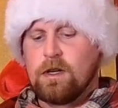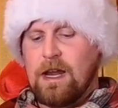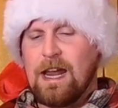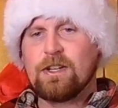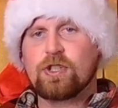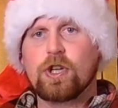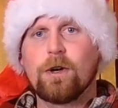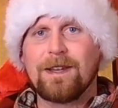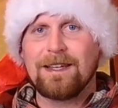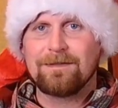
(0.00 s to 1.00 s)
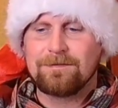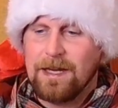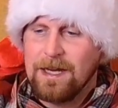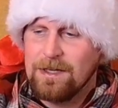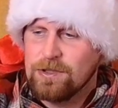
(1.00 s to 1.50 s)
anchovy
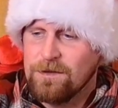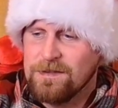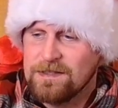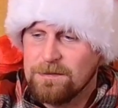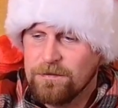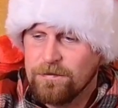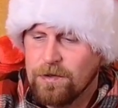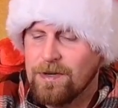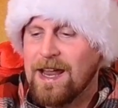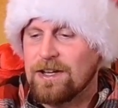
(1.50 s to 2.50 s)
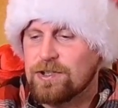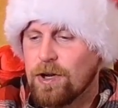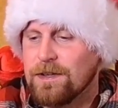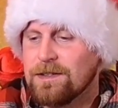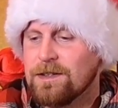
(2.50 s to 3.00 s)
anchovy's number four not
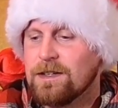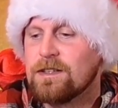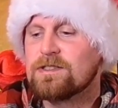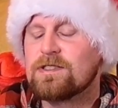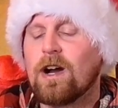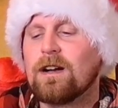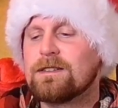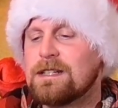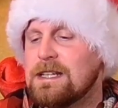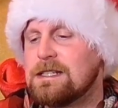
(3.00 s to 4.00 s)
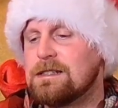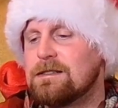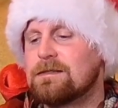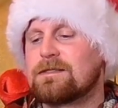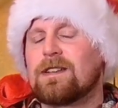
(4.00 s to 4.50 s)
anchovy sardine
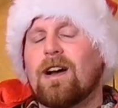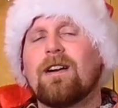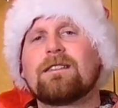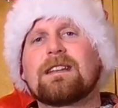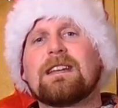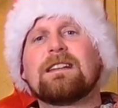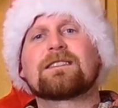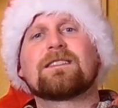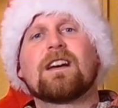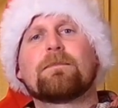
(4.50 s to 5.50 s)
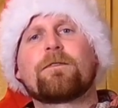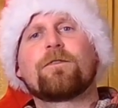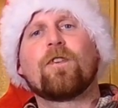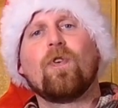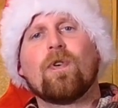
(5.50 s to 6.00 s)
sardine is number
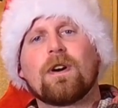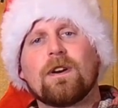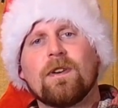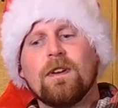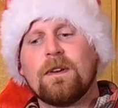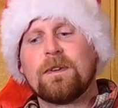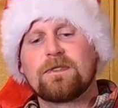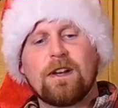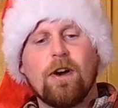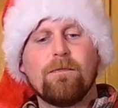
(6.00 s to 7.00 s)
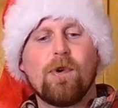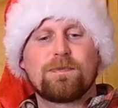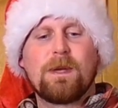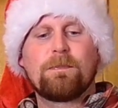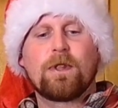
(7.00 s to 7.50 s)
four so i know
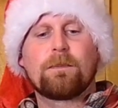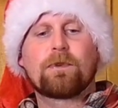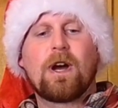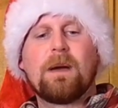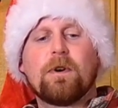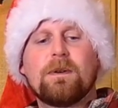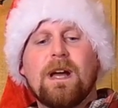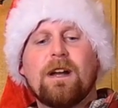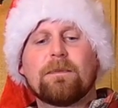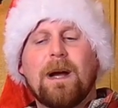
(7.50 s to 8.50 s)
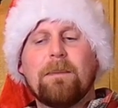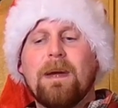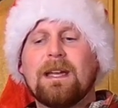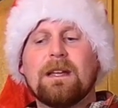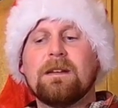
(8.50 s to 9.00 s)
most people that probably put down here by
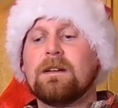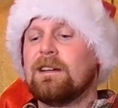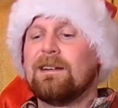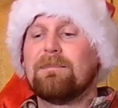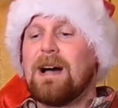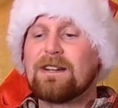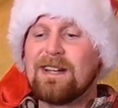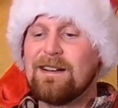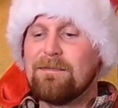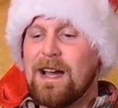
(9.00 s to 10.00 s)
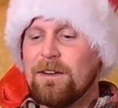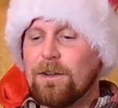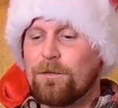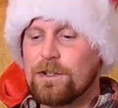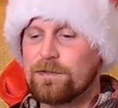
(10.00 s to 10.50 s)
bacon but actually i don't mind
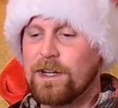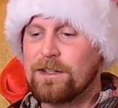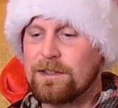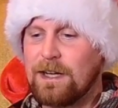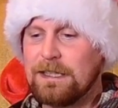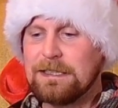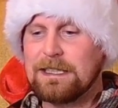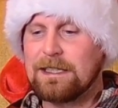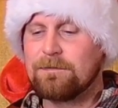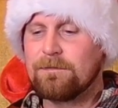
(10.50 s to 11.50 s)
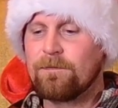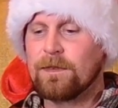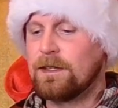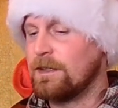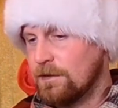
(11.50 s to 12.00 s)
the fish flavor i liked it
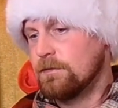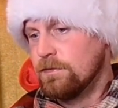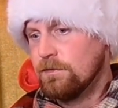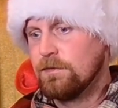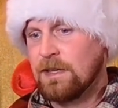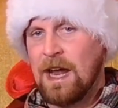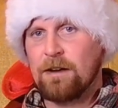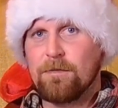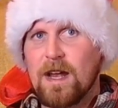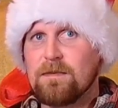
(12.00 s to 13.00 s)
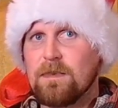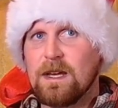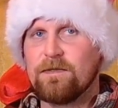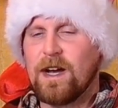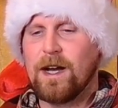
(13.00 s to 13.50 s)
kind of reminded me
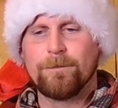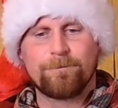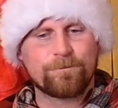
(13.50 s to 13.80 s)
of a uh,